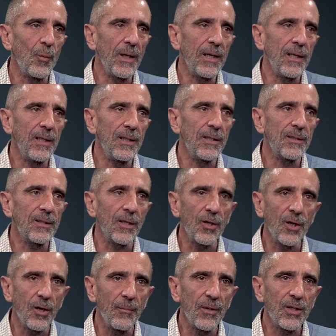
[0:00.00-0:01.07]
whether it is
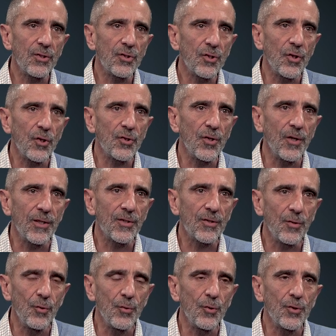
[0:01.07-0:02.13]
economic, social
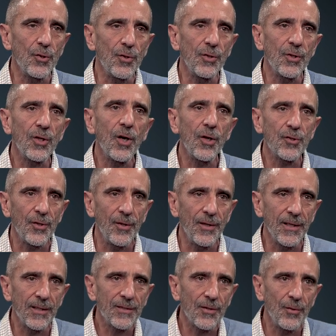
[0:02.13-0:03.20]
exclusion,
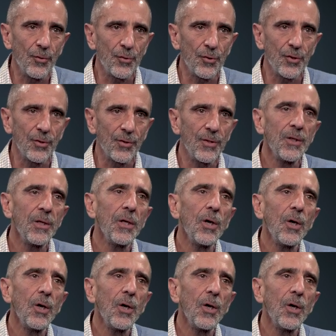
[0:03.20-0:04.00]
cultural exclusion,